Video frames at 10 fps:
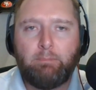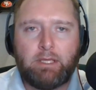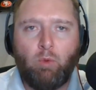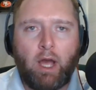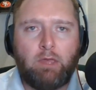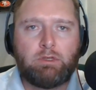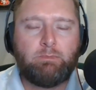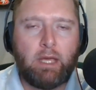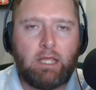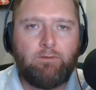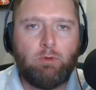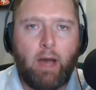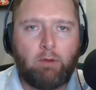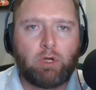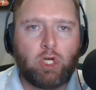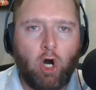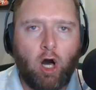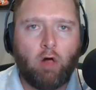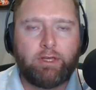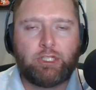BYU, as many of you might
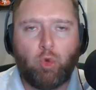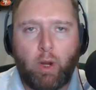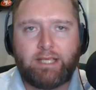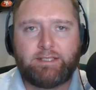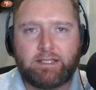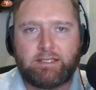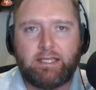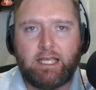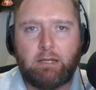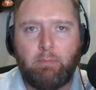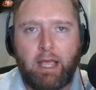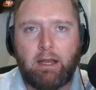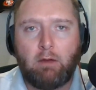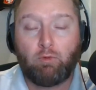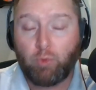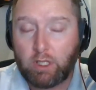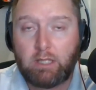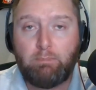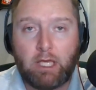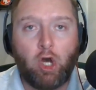recall, in 2016 made
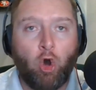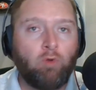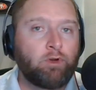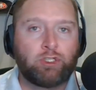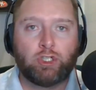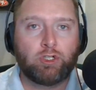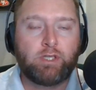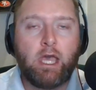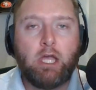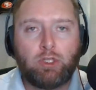really big overtures